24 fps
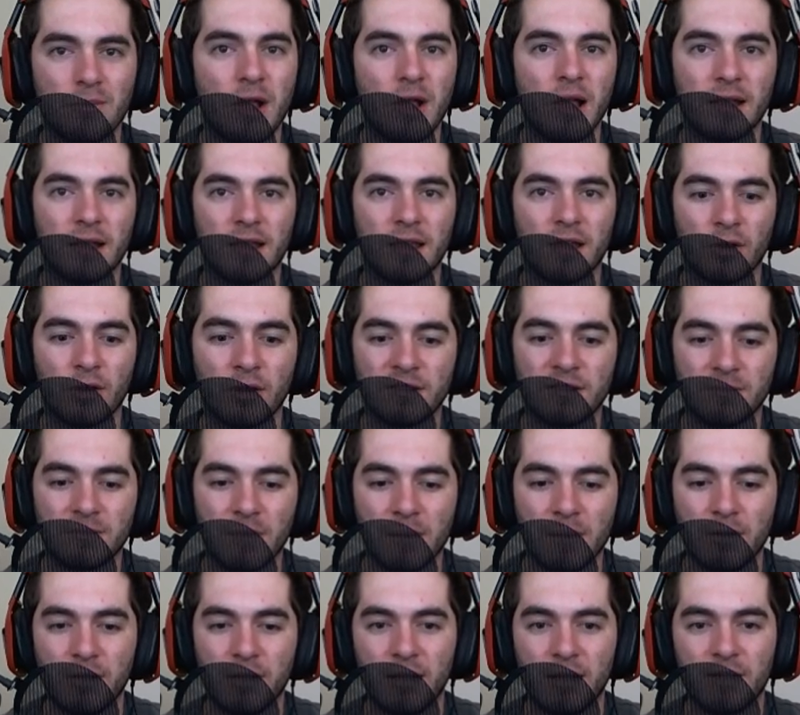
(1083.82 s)
not Karot,
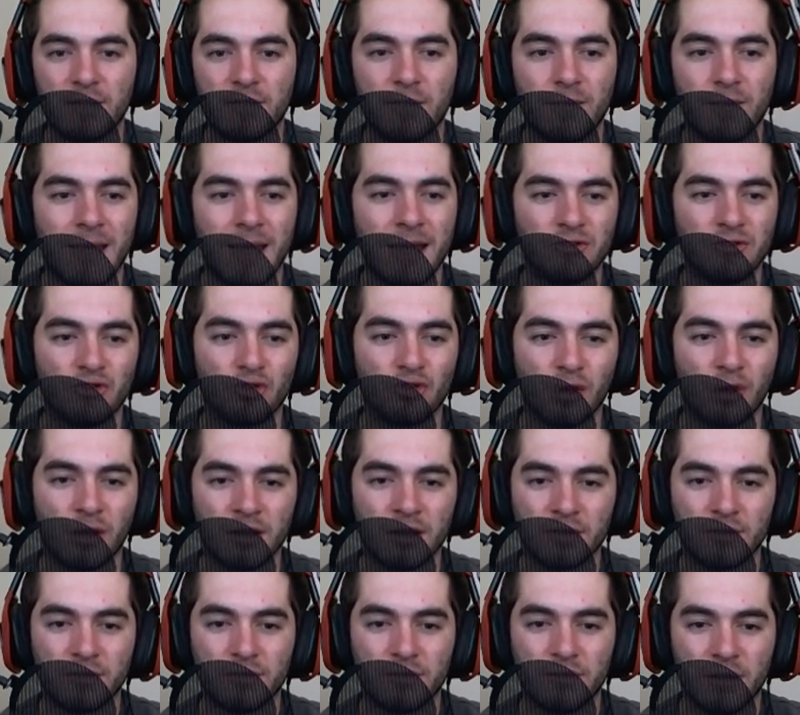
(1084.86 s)
maybe like a Vemacheron,
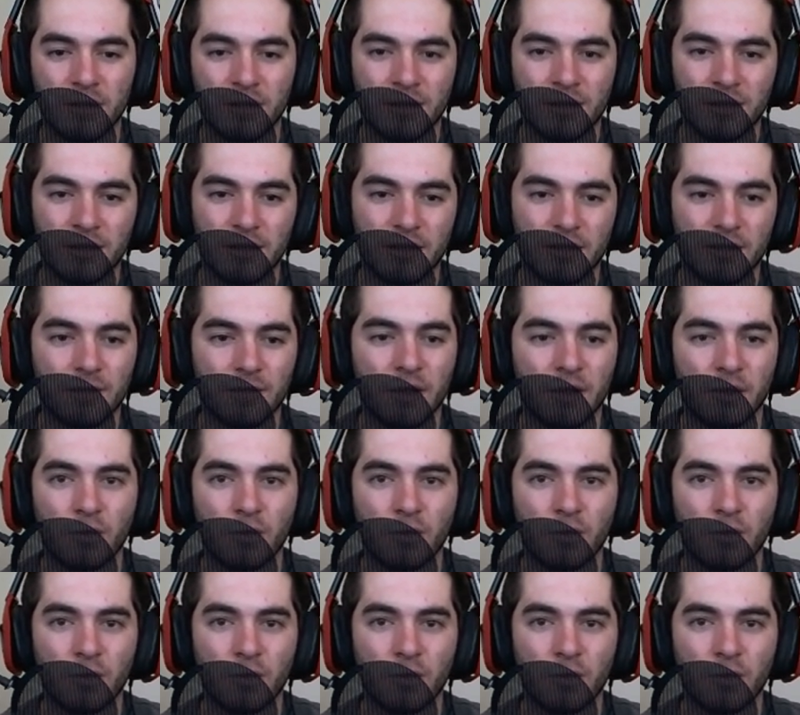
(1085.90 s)
if I